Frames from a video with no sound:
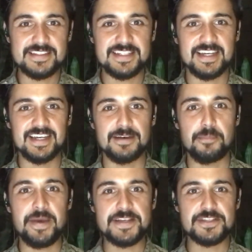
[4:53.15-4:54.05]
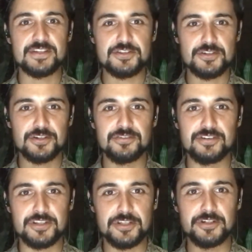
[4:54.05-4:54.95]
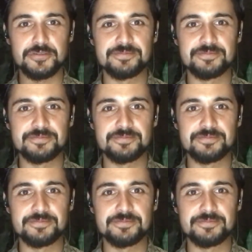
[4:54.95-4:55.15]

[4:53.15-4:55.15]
to best serve you.